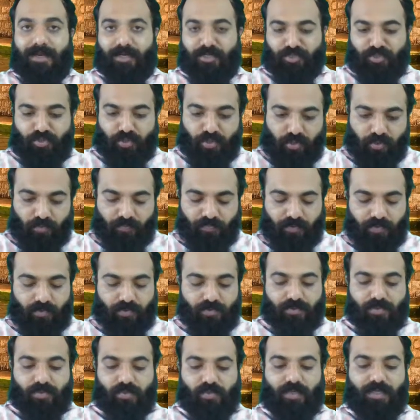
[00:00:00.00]
Hello to all of
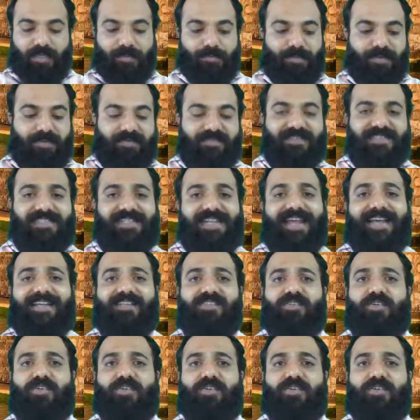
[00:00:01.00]
you. So in previous
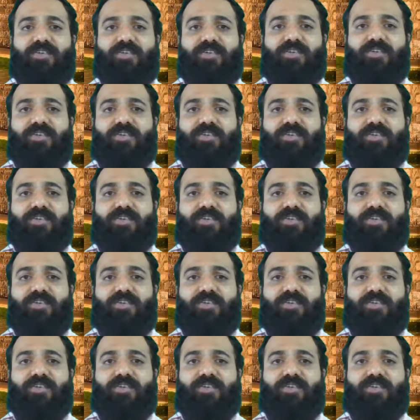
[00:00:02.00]
lecture,